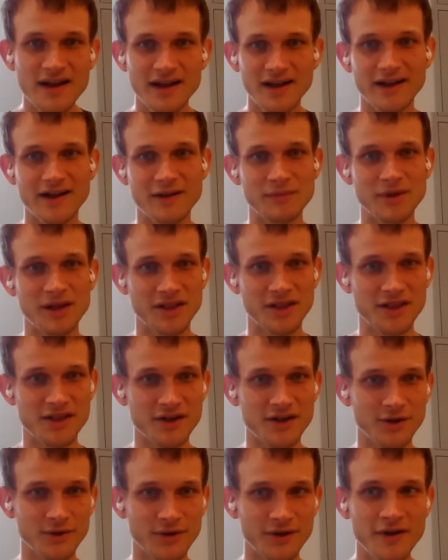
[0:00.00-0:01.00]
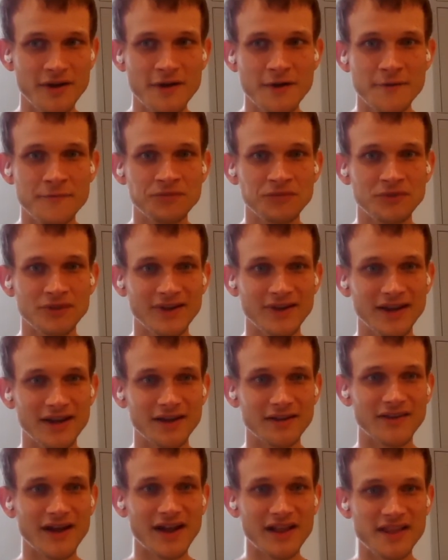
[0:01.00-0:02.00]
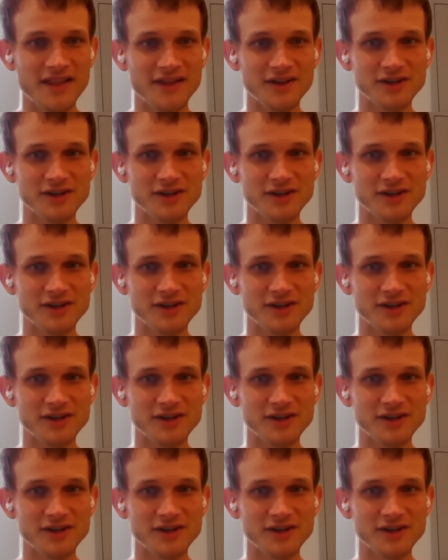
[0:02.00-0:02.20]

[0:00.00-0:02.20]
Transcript: And so like that